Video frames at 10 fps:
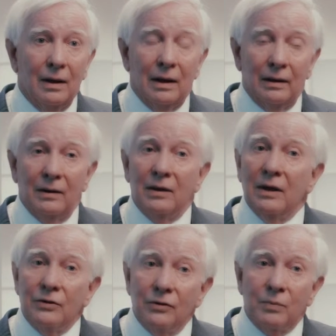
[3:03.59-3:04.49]
And in
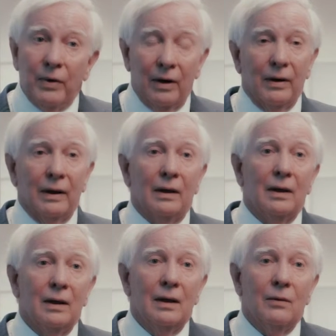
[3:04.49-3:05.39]
tissue sparing,
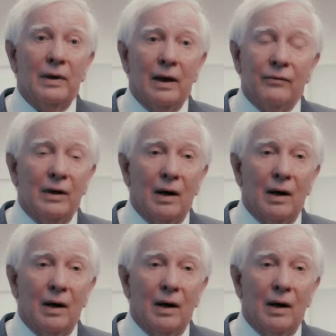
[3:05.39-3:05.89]
we have the